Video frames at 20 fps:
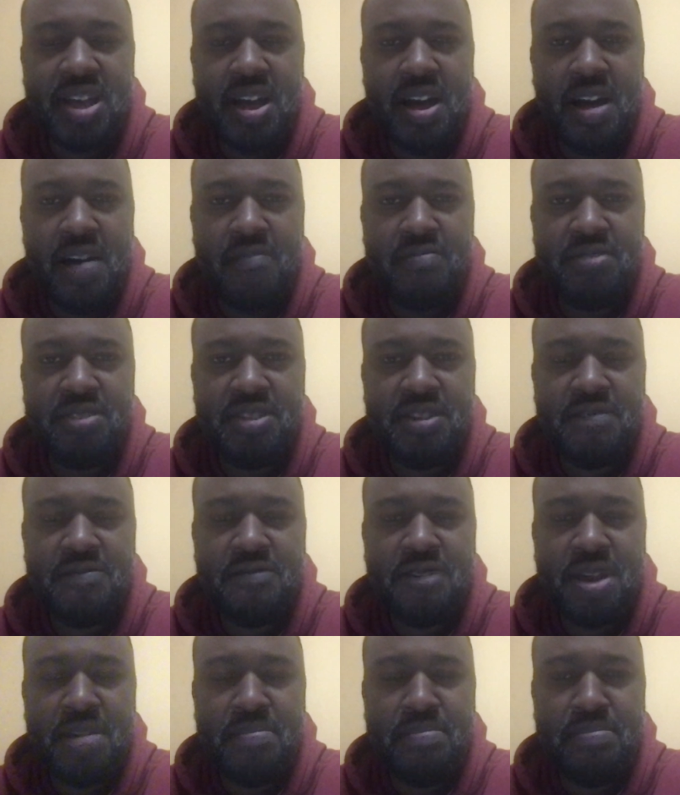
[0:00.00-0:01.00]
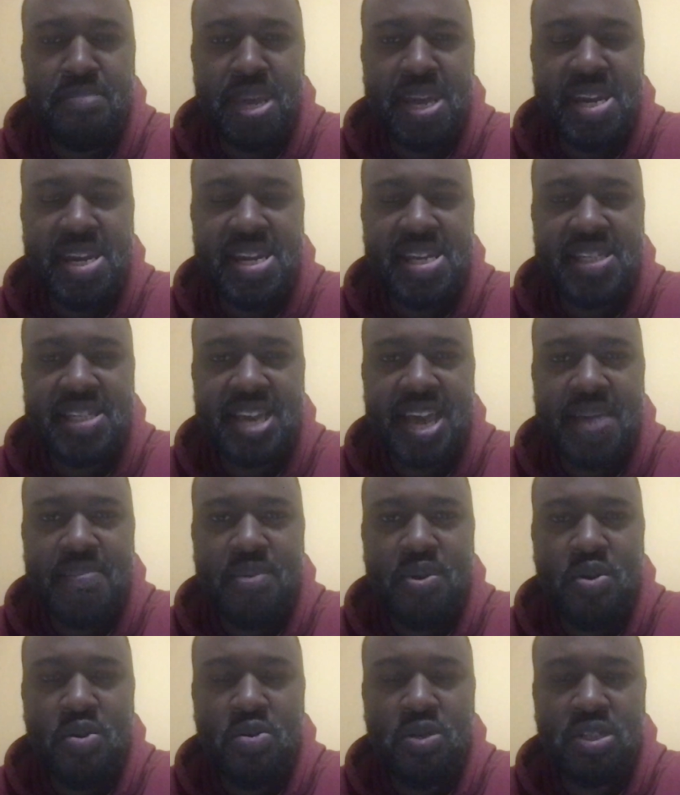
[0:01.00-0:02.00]
of different meaning
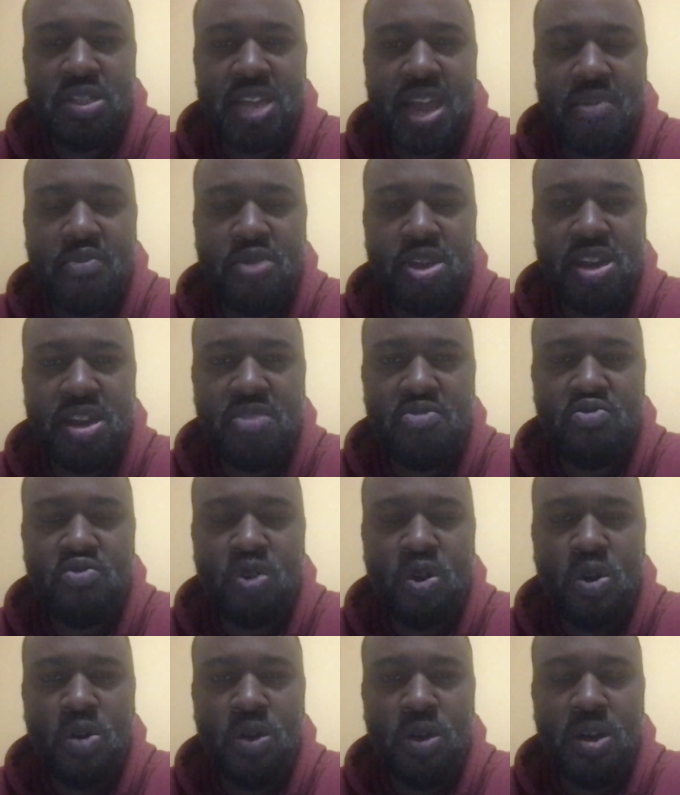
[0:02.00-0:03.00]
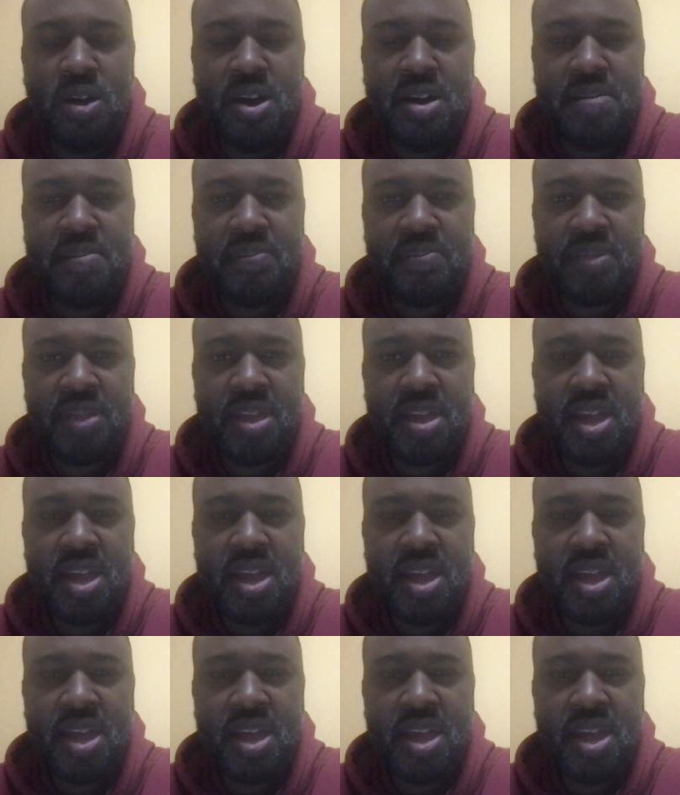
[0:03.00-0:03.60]
tables that we can roll on.